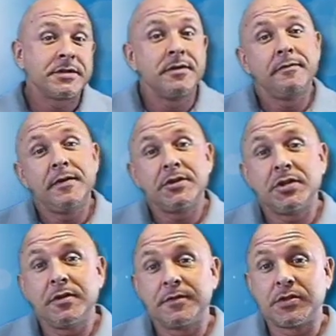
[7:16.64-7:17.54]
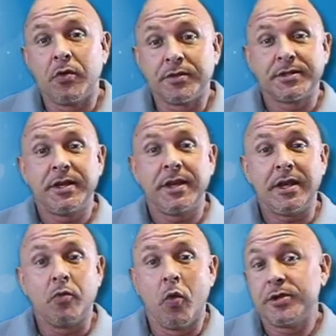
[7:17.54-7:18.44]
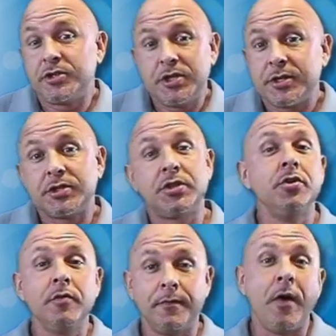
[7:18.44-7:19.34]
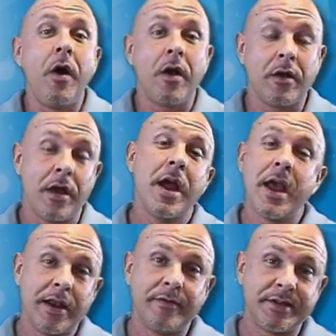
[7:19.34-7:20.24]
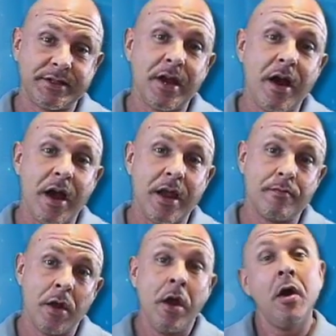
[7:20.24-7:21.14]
the vision of Soul City was just too far ahead of its time,